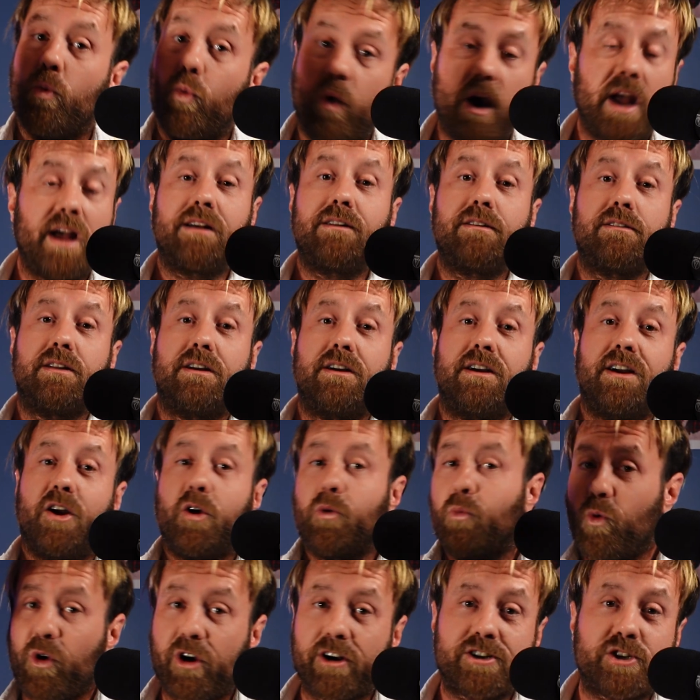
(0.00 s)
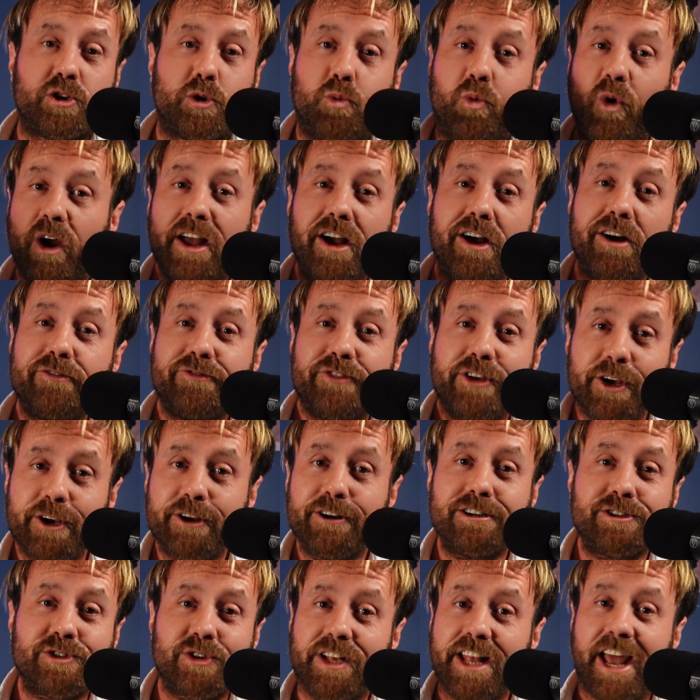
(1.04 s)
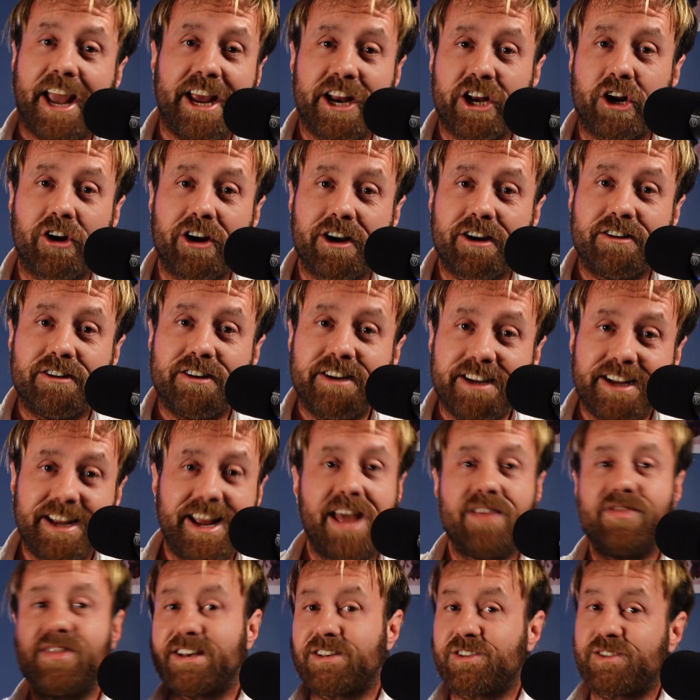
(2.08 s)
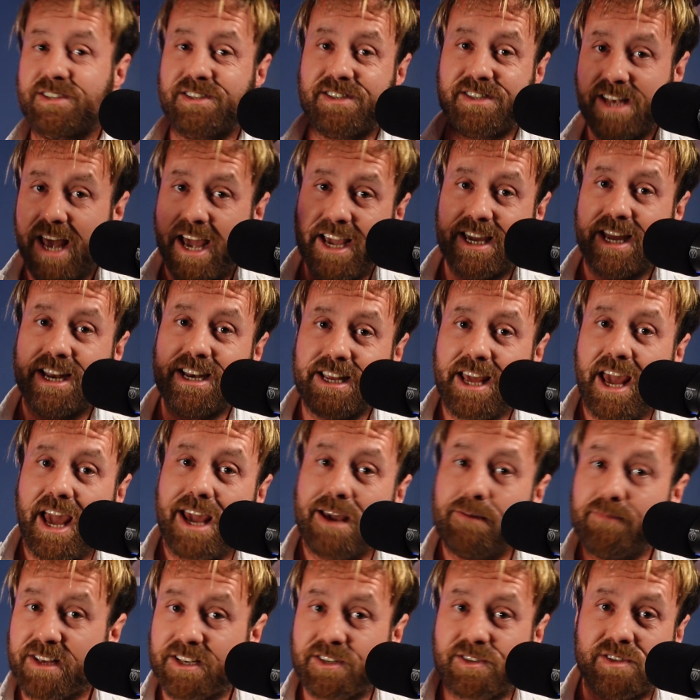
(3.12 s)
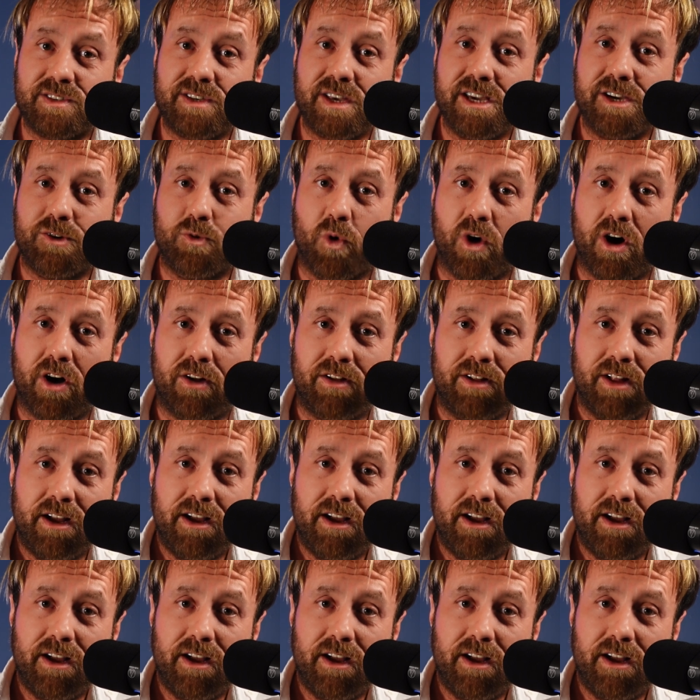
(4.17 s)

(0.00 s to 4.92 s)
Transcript: Well, we're 12 years later in the second game, the sequel,